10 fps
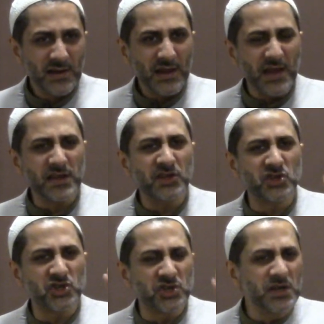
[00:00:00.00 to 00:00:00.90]
It is
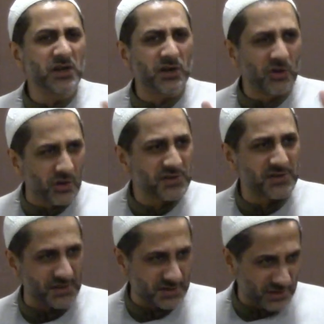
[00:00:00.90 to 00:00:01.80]
sheer
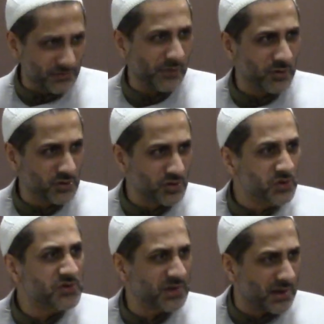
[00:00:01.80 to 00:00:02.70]
nonsense, if I were to
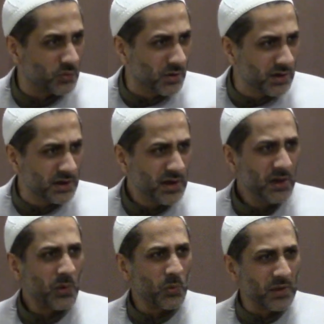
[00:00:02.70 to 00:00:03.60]
use that word,
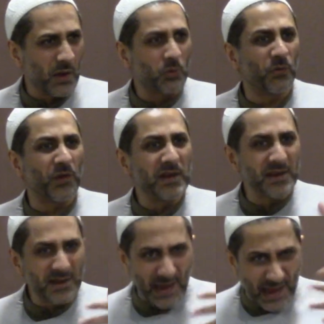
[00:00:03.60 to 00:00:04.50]
without
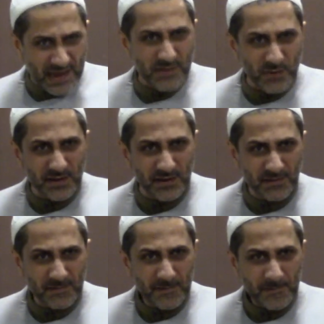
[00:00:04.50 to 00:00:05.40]
offending anybody.
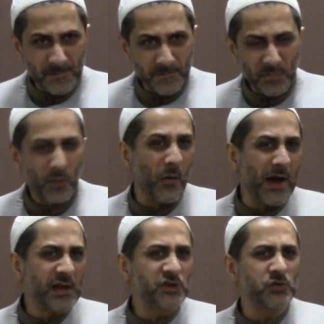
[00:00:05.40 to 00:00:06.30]

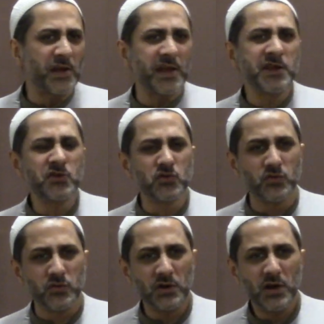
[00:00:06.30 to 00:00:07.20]
Why should a
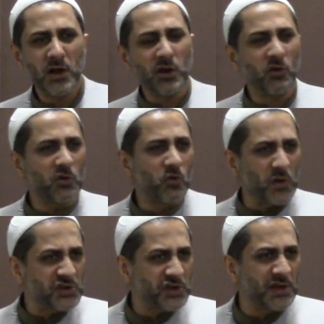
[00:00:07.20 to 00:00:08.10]
Hindu not
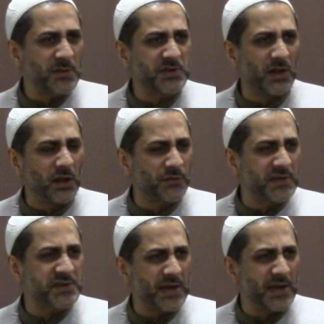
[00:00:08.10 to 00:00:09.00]
question himself
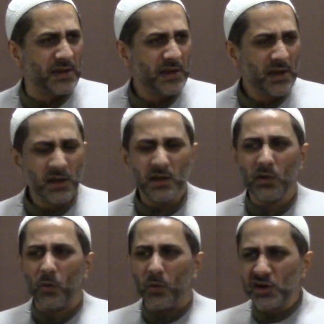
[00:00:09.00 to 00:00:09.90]
and say,
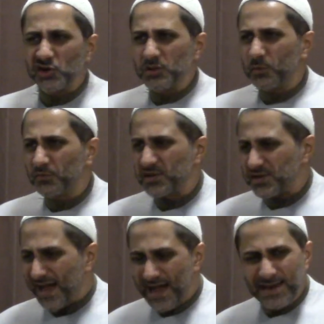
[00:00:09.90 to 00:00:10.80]
the worship of these
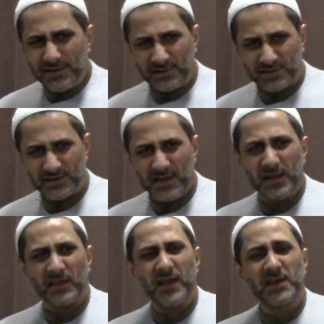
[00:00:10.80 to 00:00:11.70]
idols
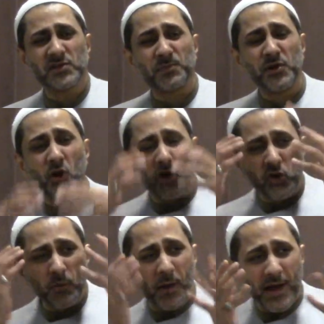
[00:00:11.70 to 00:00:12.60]
that has
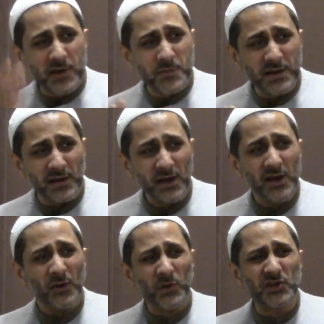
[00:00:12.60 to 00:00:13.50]
preoccupied me
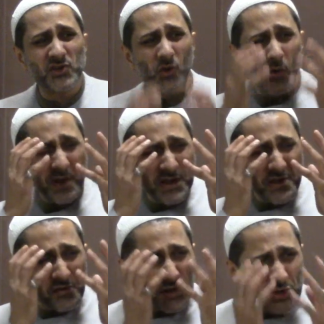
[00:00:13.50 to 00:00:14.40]
with so many
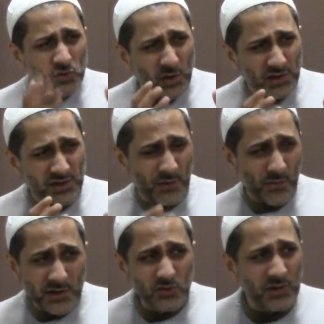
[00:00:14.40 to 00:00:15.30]
rituals. I
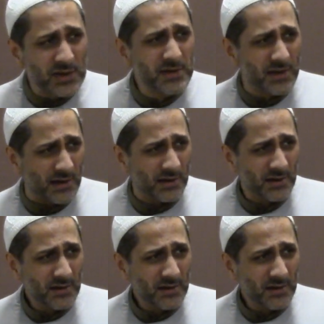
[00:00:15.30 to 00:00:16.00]
went to India